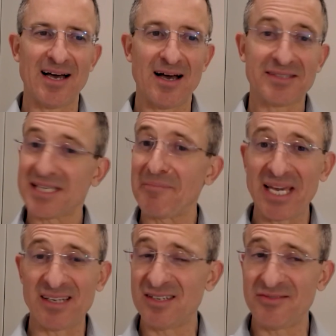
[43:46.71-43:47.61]
uh,
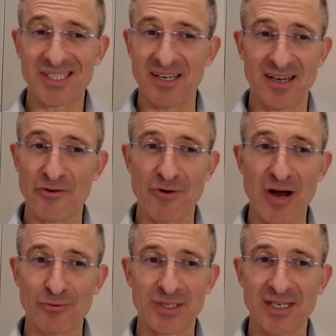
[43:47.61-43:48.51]
some negativity
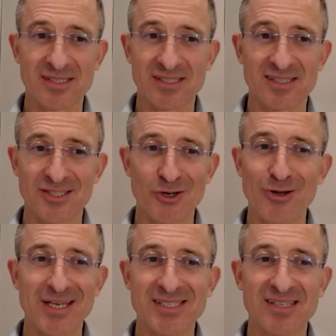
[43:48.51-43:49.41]
around us, as you
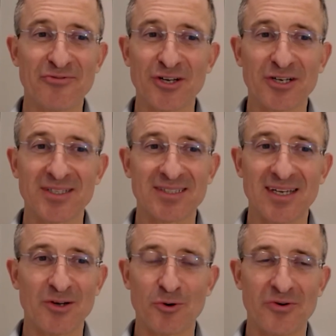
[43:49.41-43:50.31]
know, as difficult
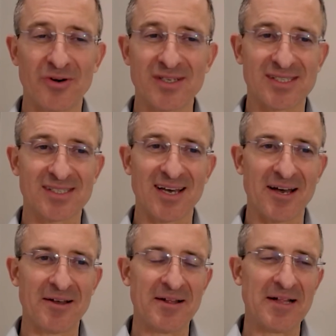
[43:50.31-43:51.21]
uh, or as
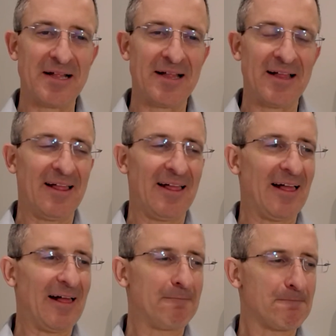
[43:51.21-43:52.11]
uh,
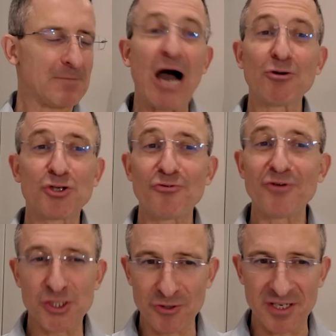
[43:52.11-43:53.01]
um,
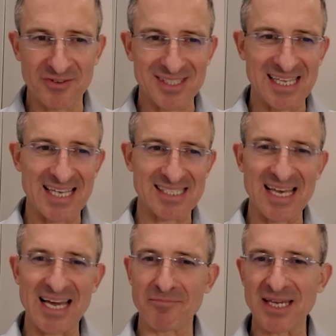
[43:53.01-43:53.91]
counterintuitive as,
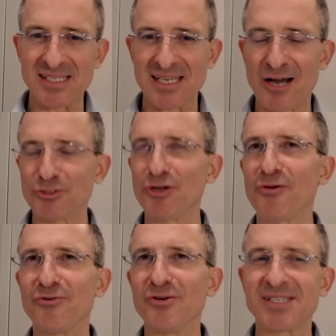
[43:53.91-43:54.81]
as that may sound, you
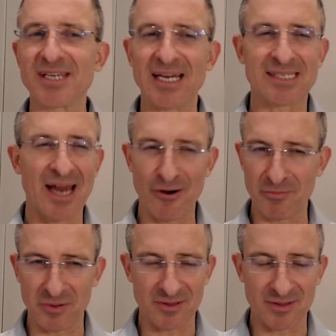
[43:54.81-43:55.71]
know, there is a, a
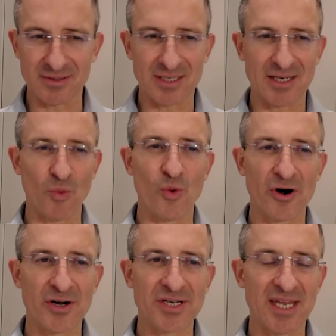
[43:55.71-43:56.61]
terrible uh,
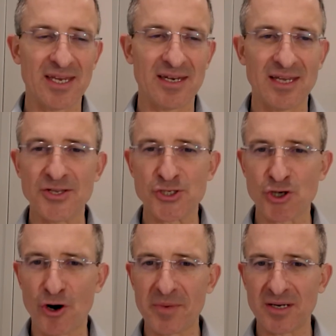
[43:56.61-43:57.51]
word in, in
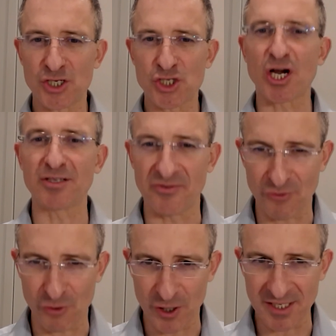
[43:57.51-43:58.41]
German,
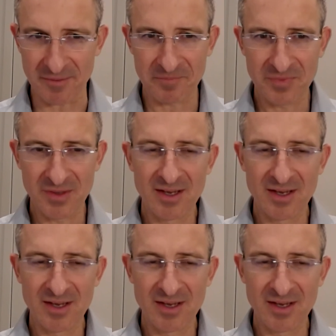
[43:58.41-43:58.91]
Schadenfreude.